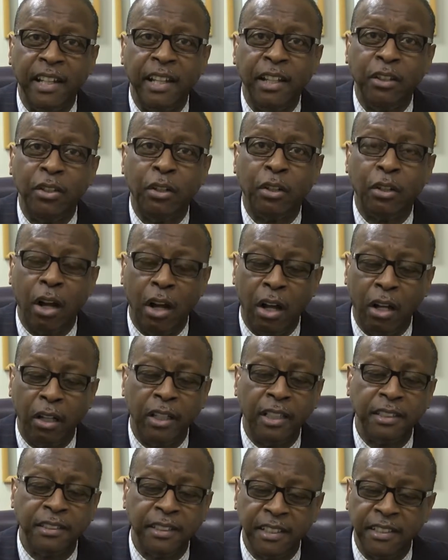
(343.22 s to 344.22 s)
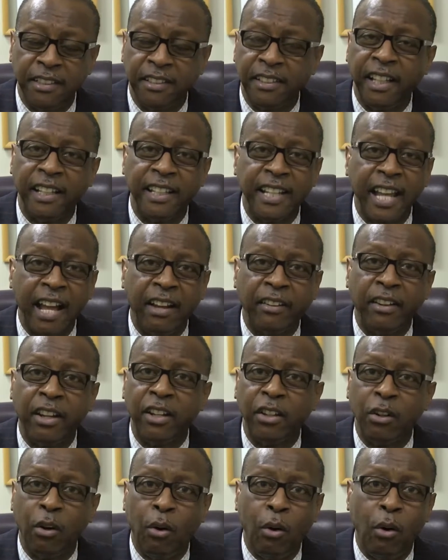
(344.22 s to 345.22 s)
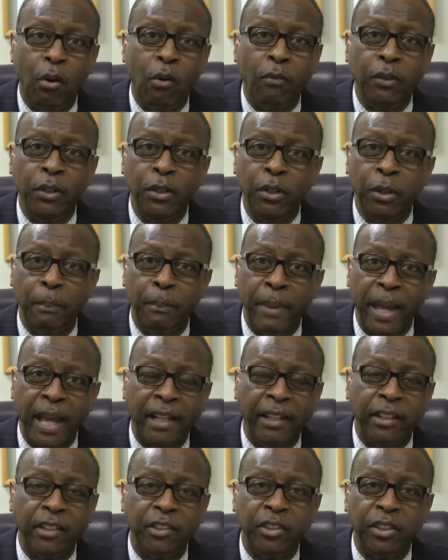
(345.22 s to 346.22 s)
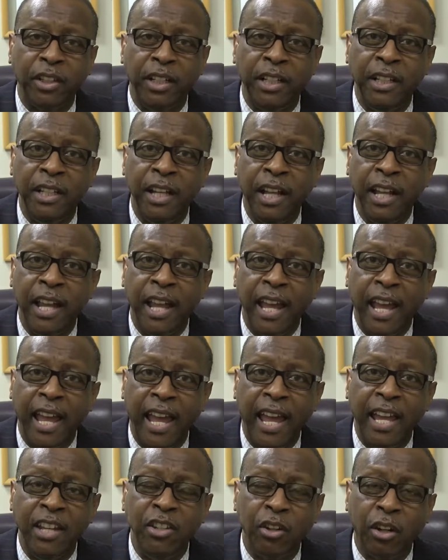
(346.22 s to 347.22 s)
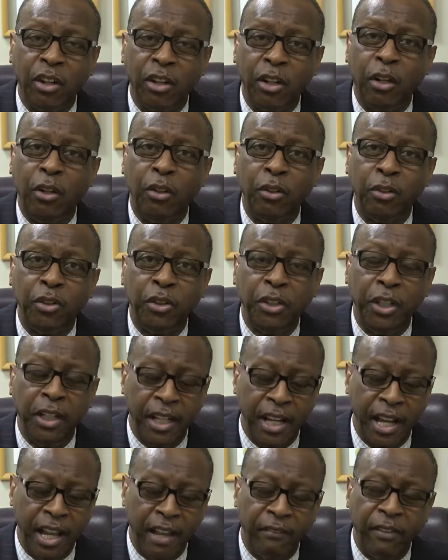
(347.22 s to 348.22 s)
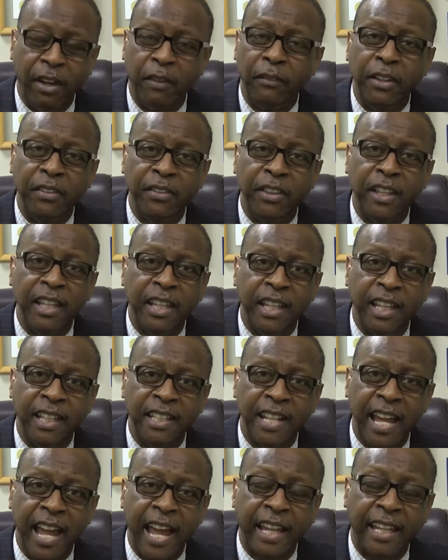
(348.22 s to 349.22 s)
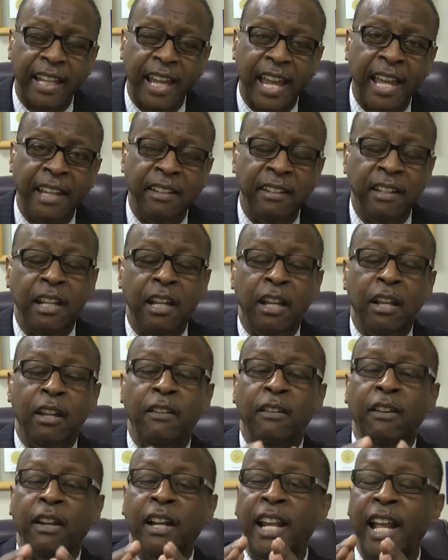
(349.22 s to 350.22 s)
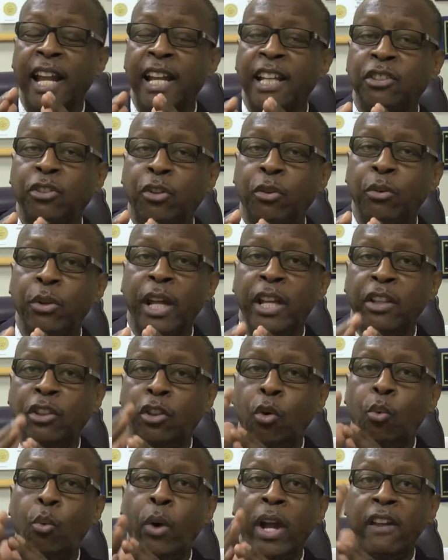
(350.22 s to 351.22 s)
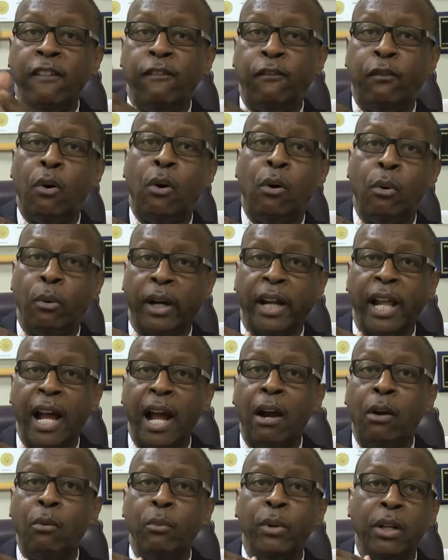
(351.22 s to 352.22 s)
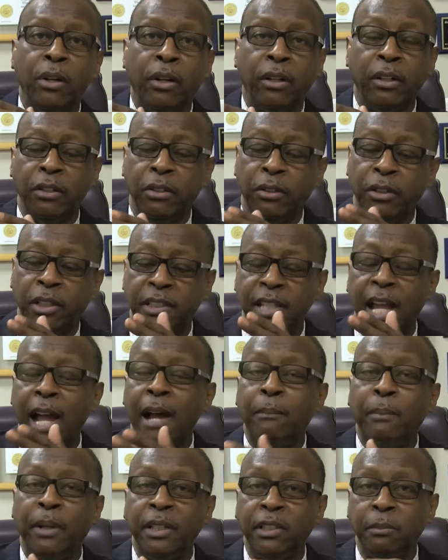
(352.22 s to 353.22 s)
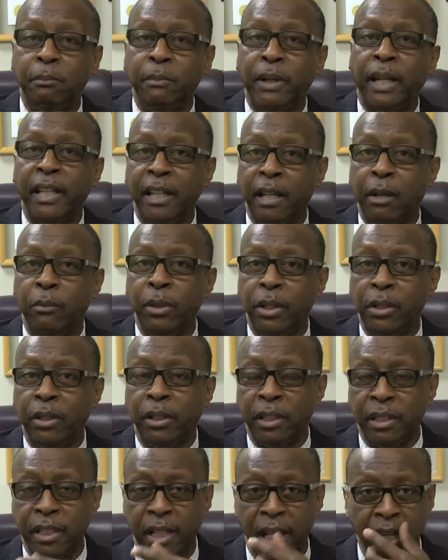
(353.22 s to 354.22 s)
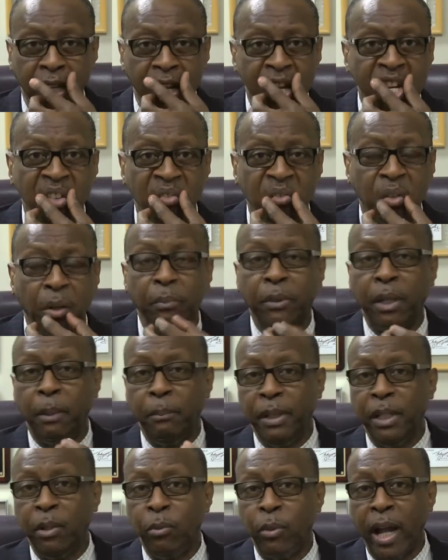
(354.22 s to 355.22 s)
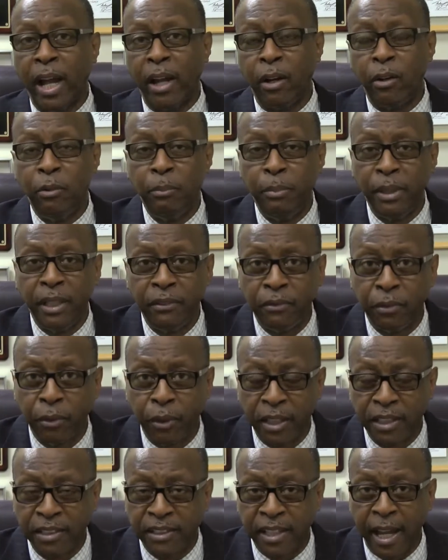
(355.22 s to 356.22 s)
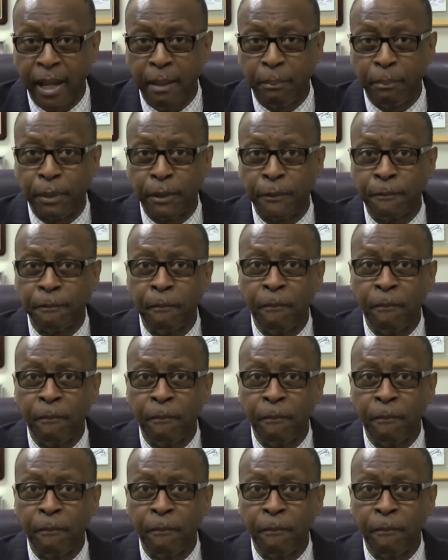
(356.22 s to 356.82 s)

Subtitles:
to call us and sit down and go over your balance sheet and your goal sheet and have everything intact, and let us create the way forward. How are we going to do this? How much money are we going to take from the BYOB, for example?